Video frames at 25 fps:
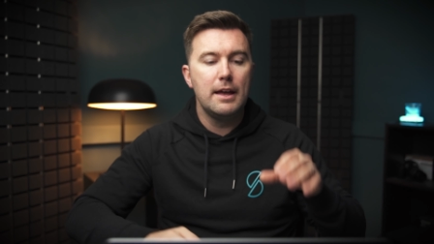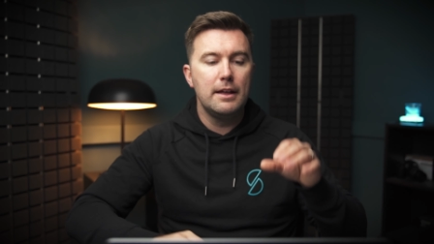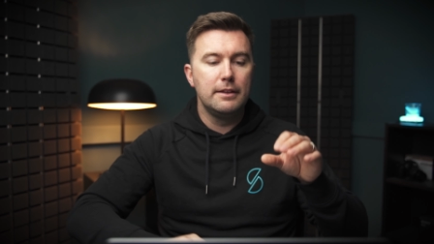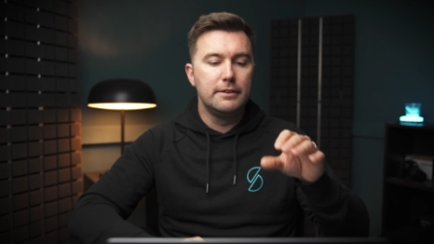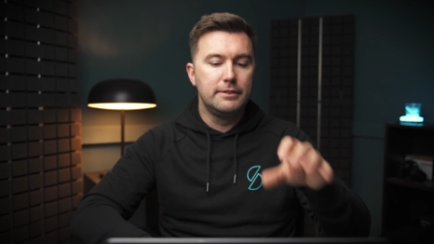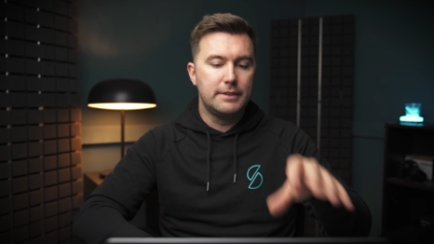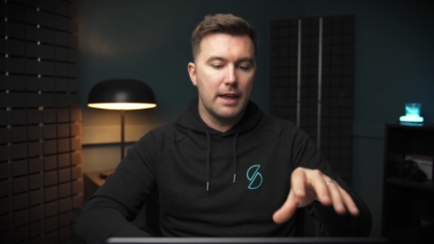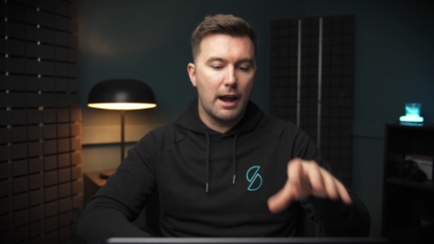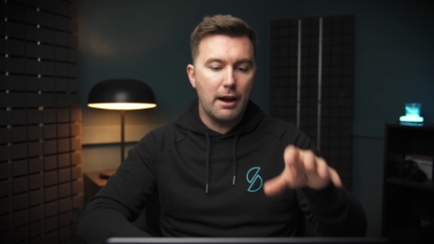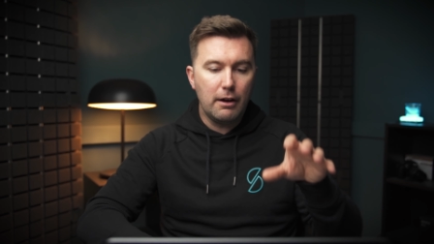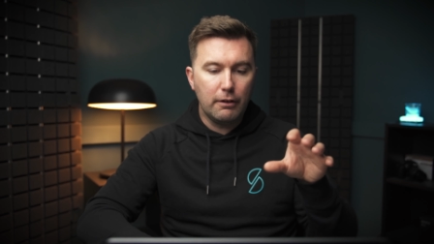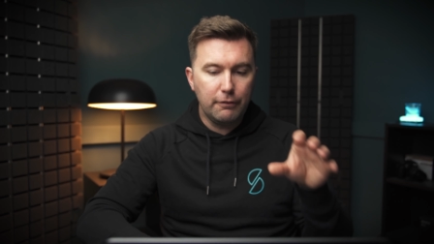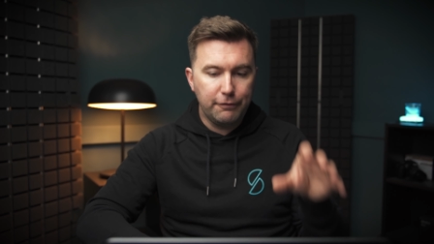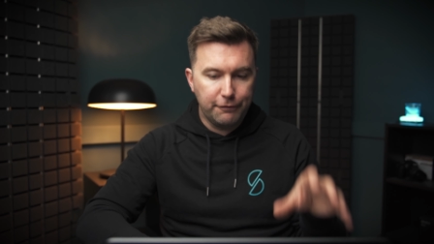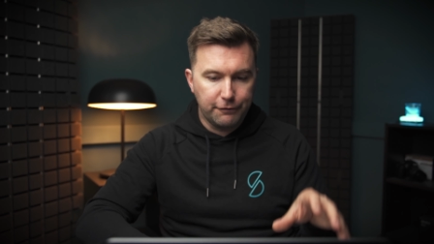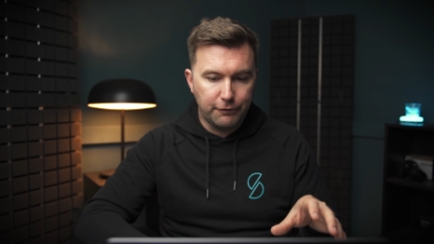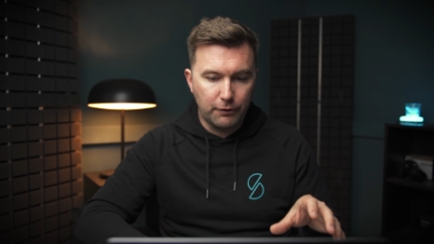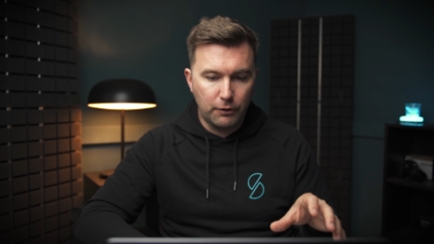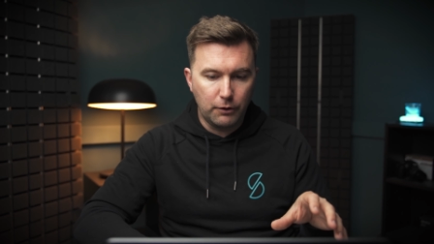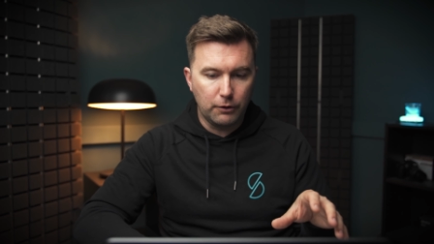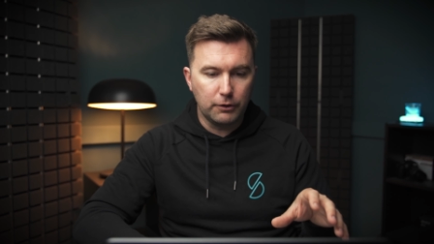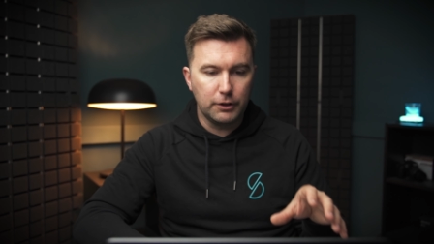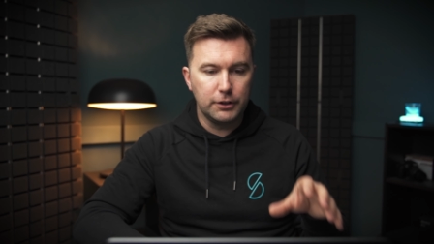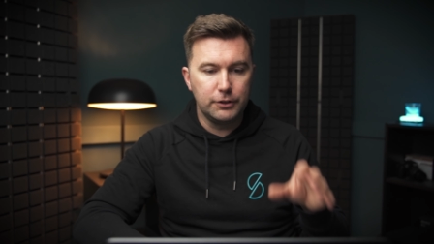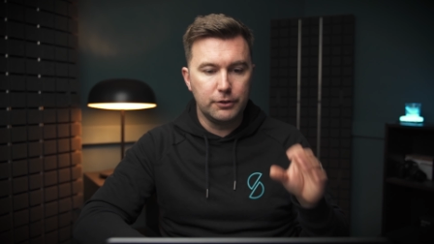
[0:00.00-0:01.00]

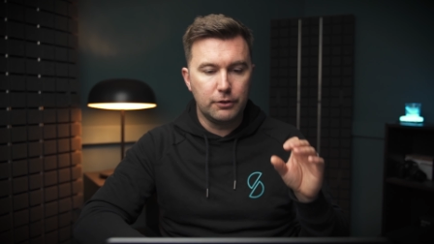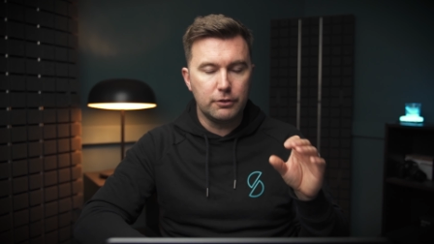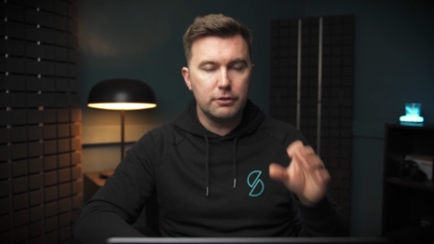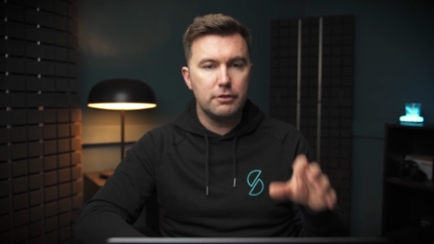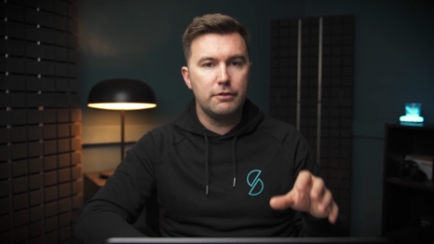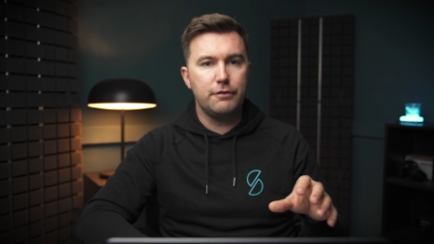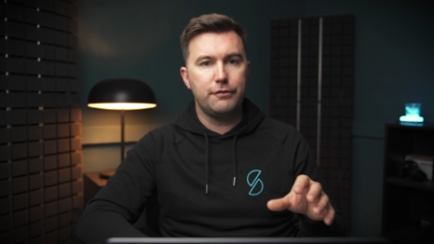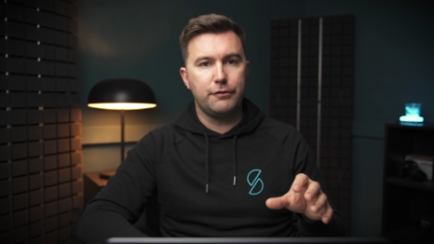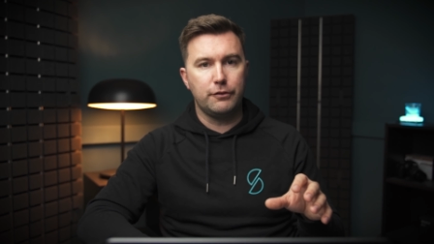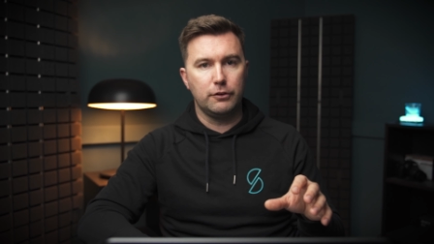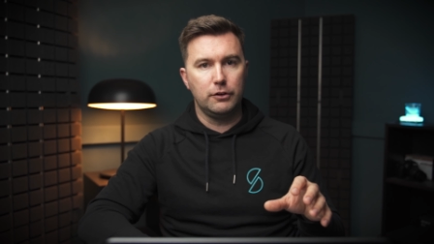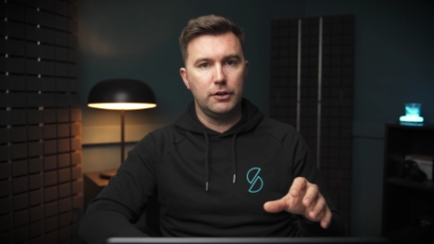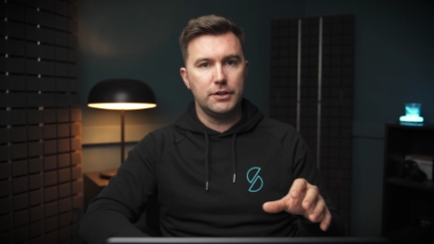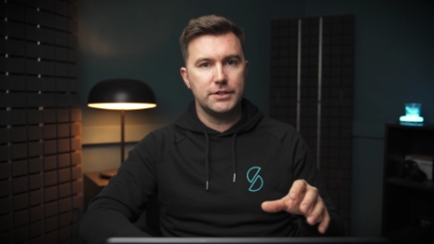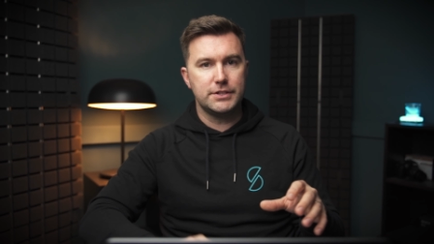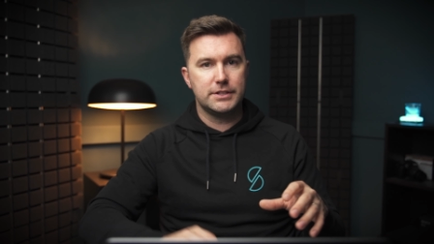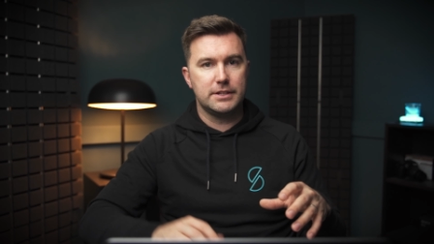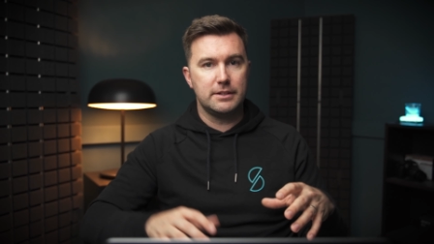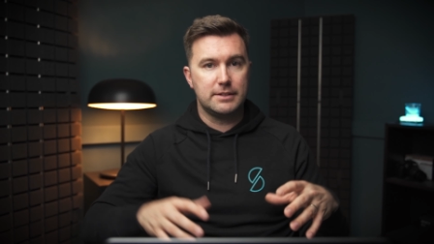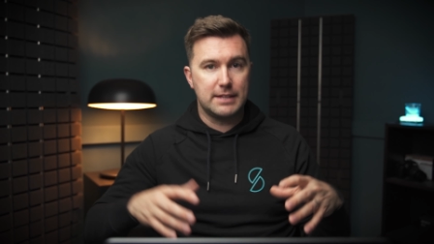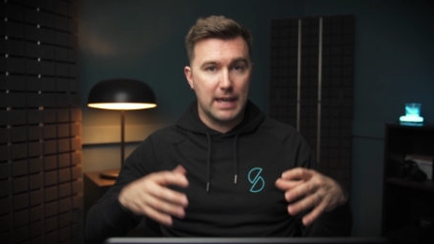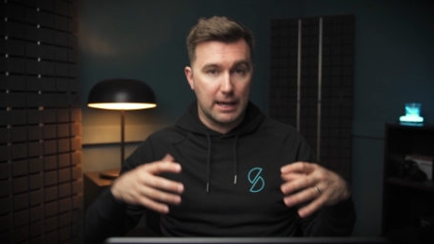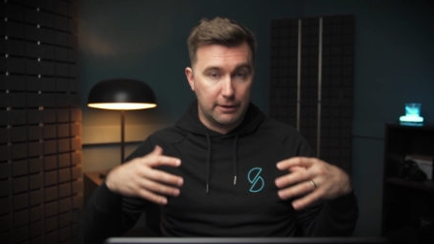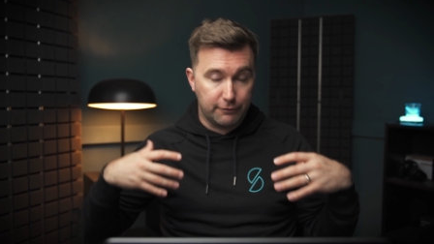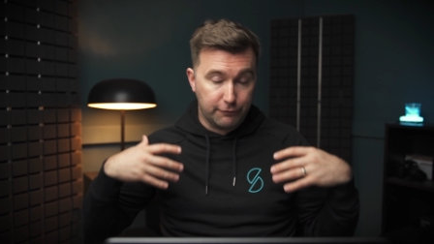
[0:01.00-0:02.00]
Therefore, in order for us
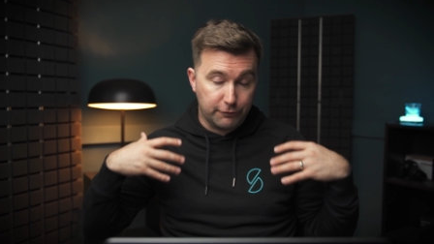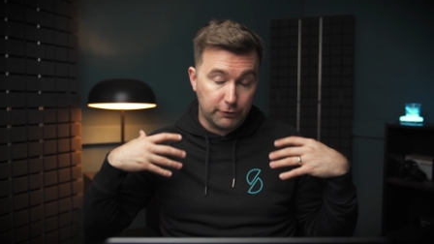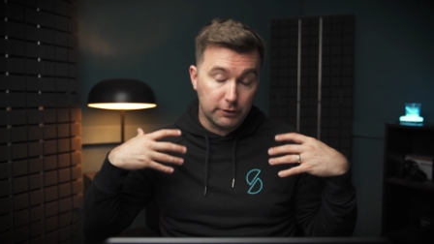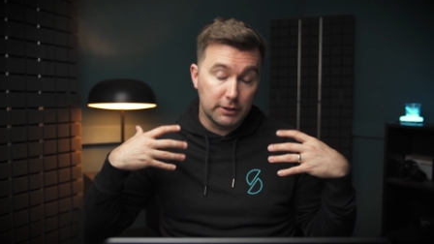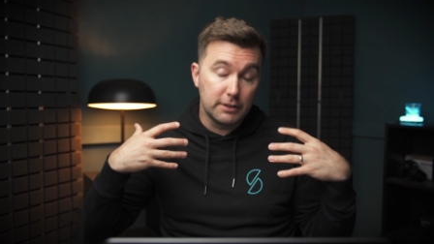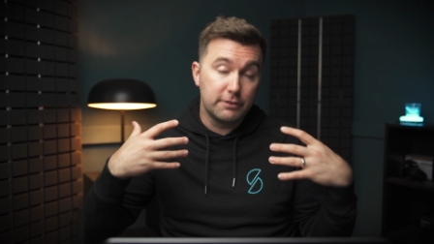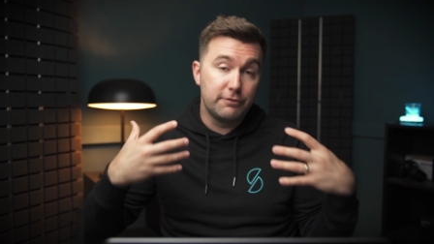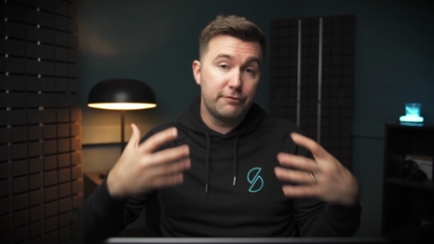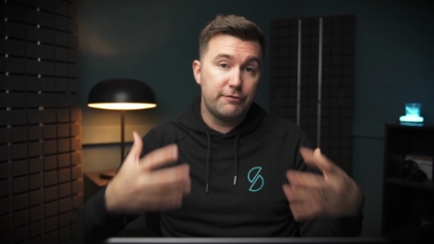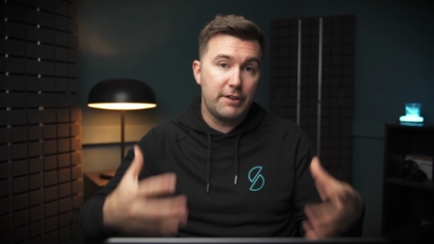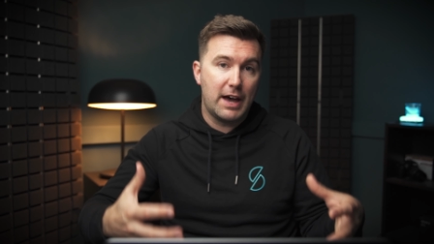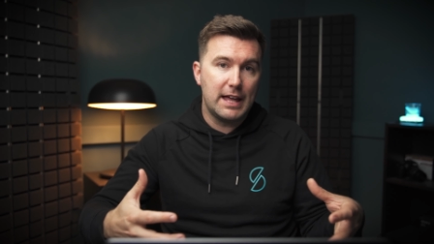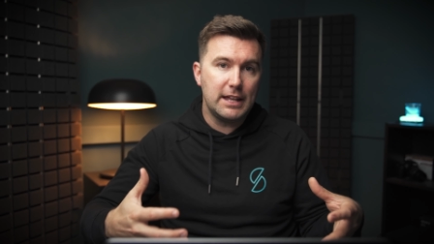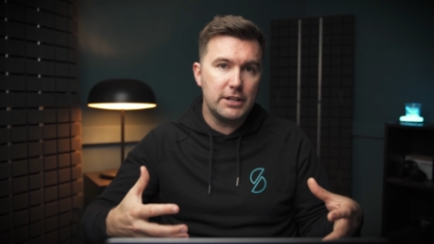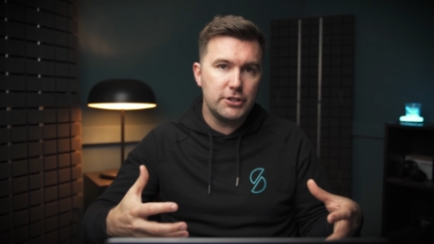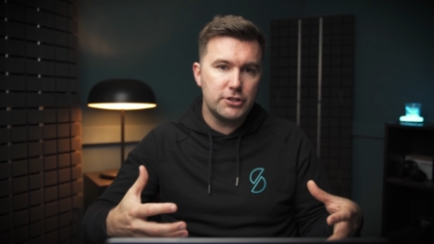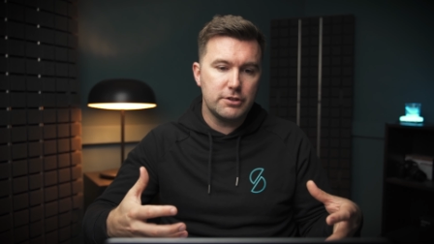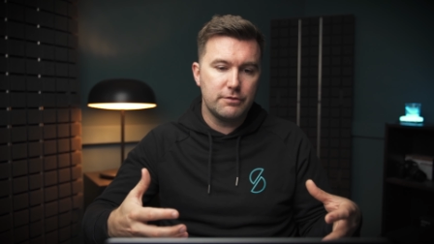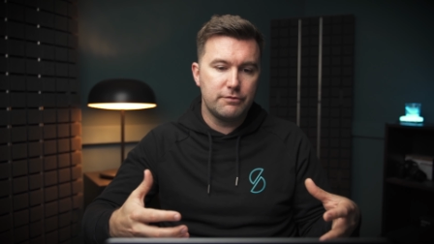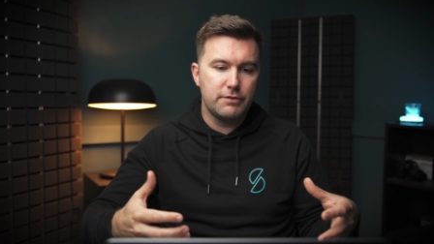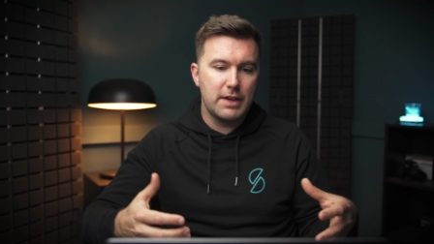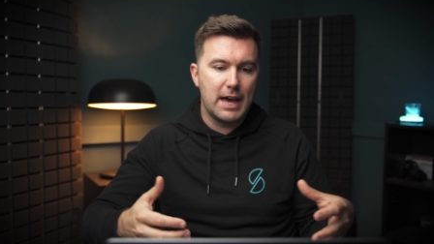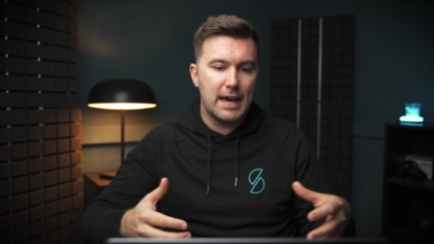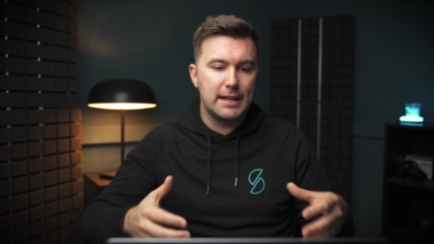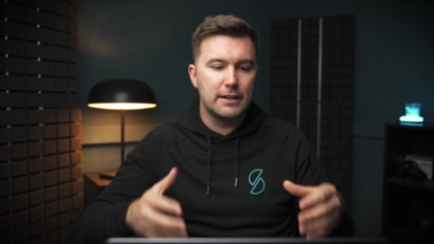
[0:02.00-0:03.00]
to take full advantage
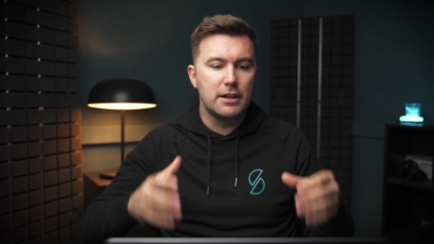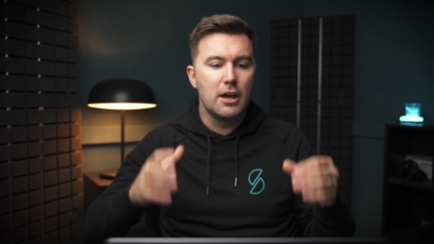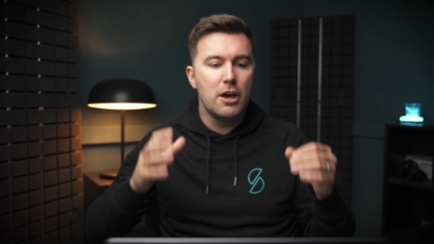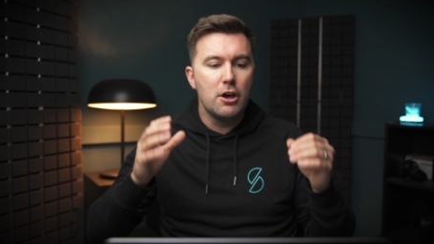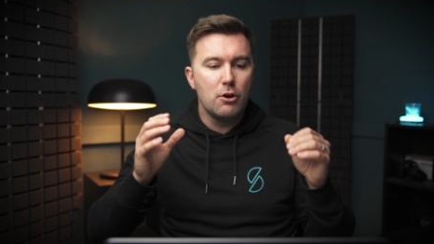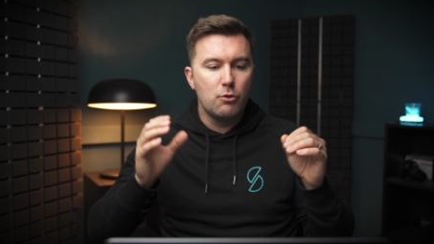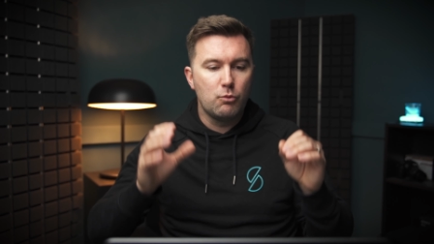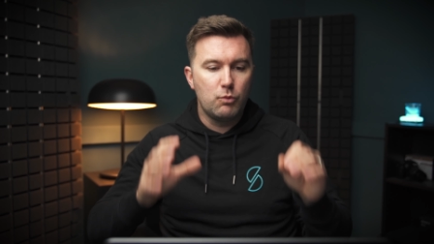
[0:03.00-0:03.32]
of that,